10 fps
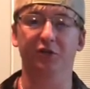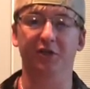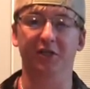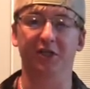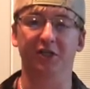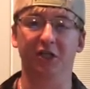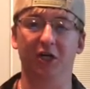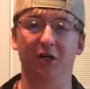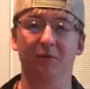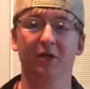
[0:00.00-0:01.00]
during a
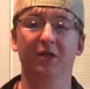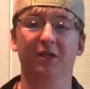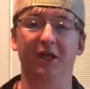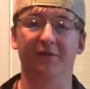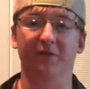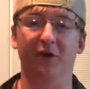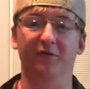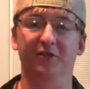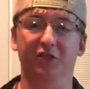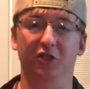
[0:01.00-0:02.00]
job that
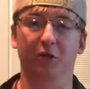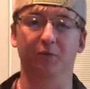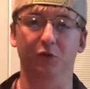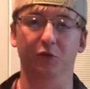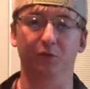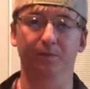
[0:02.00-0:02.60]
involves a sharp tool.